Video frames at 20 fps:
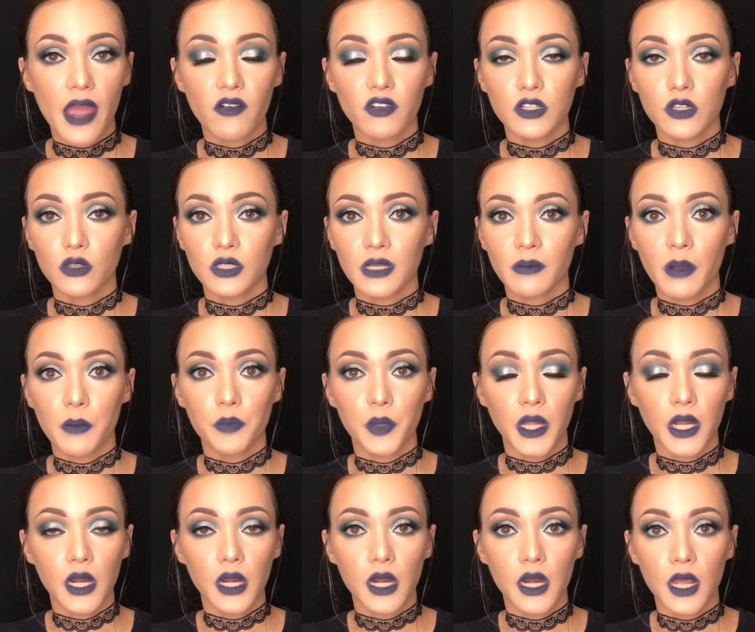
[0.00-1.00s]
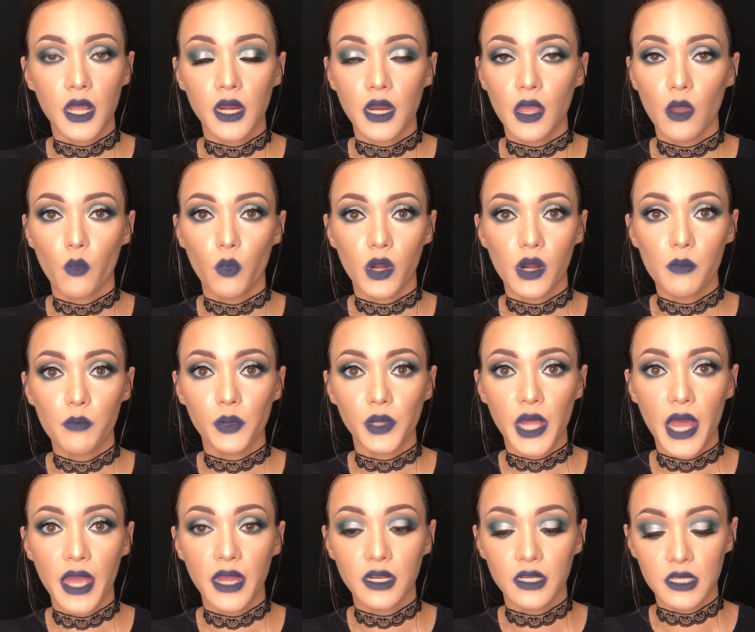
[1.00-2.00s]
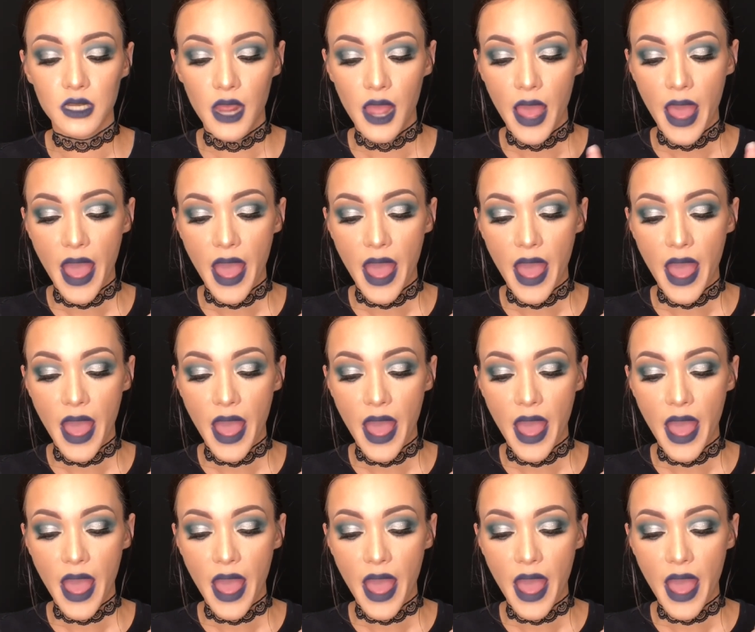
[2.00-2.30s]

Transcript: Every single time I blended it in, it wouldn't blend.